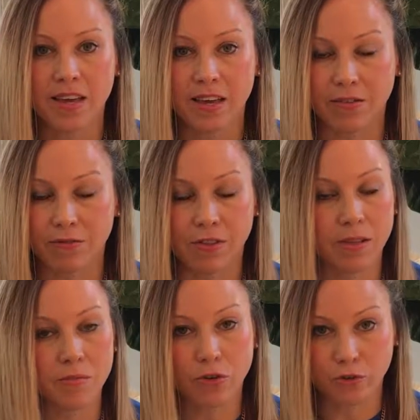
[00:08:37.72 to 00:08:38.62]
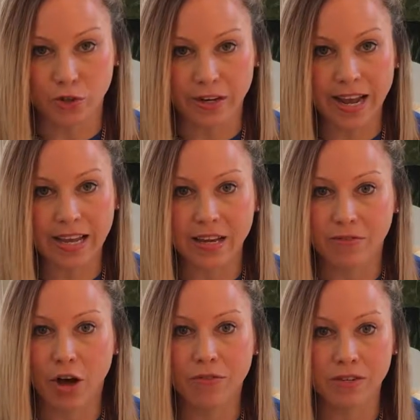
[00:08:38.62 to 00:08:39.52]
If the lymph nodes are negative,
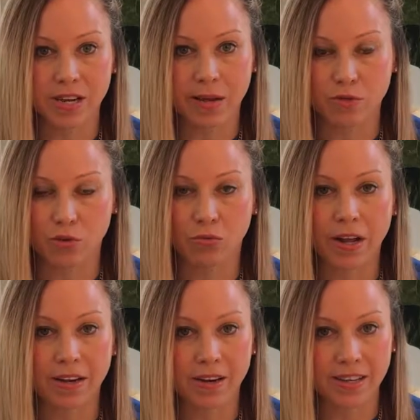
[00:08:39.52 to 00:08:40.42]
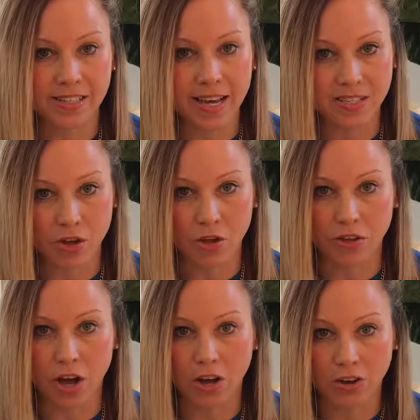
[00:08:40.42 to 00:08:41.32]
oftentimes we'll run a test called the
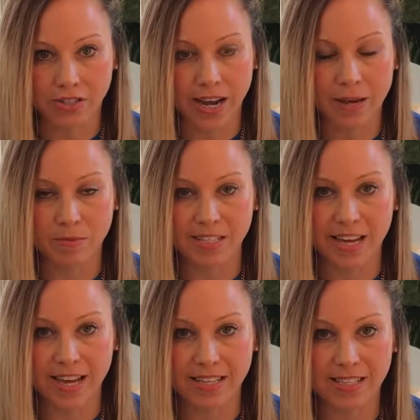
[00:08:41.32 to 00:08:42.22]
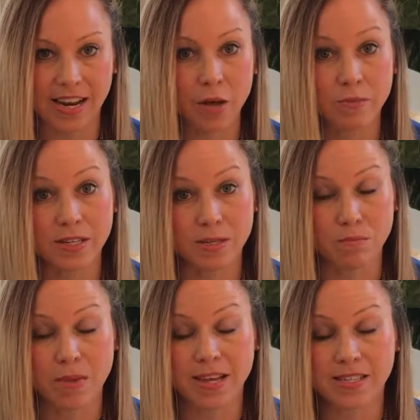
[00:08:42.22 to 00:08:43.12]
Oncotype DX that helps us
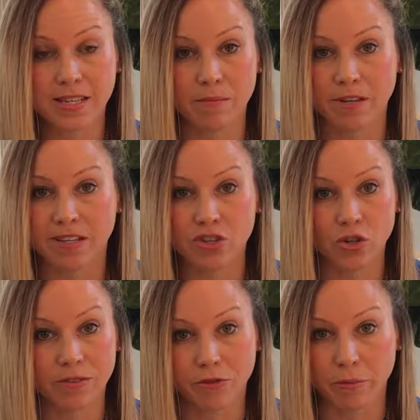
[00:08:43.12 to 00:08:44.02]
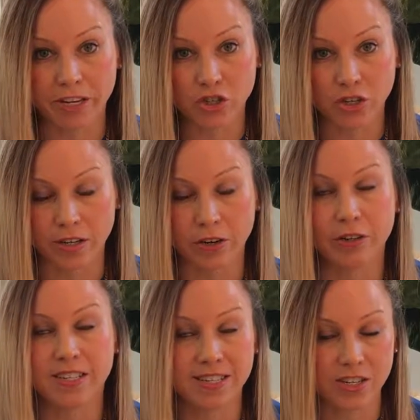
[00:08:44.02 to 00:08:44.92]
make some additional information or
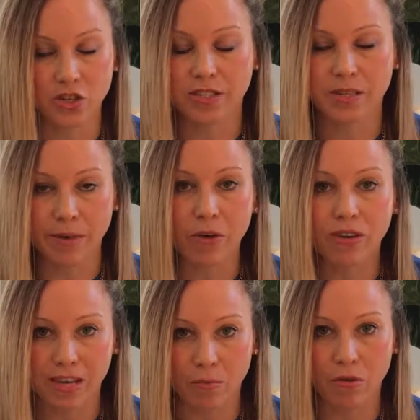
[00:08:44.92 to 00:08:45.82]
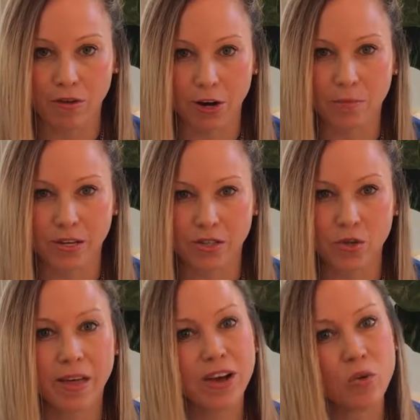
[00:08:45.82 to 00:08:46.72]
decisions about chemotherapy. So
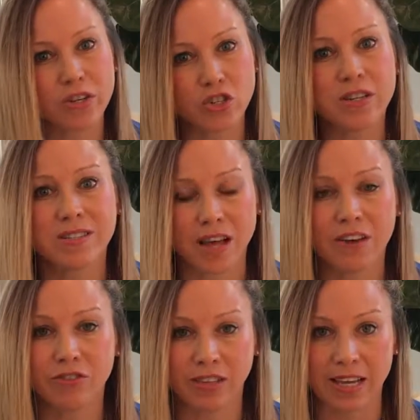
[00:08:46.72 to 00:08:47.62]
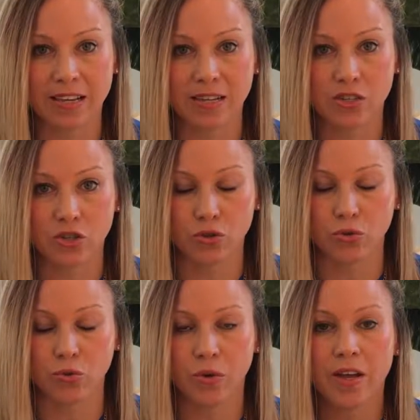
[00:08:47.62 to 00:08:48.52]
that question is unrelated
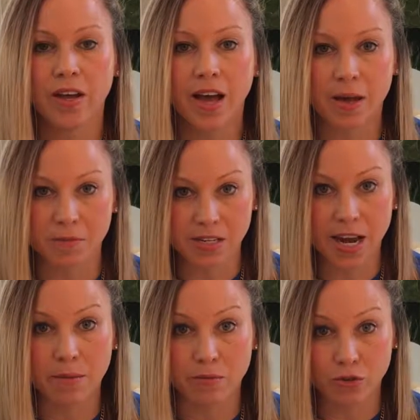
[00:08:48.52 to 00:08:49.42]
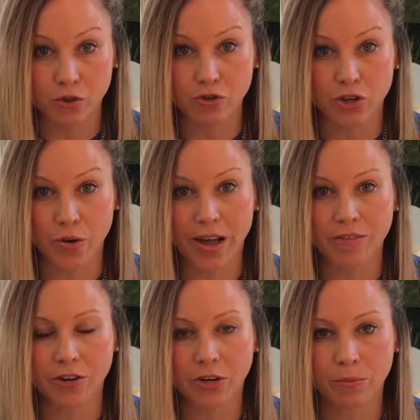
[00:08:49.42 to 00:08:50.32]
to the type of surgery you have
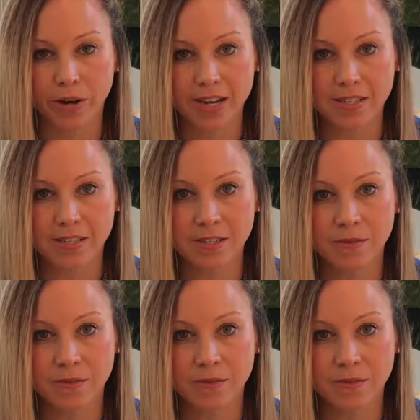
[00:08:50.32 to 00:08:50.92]
on your breast.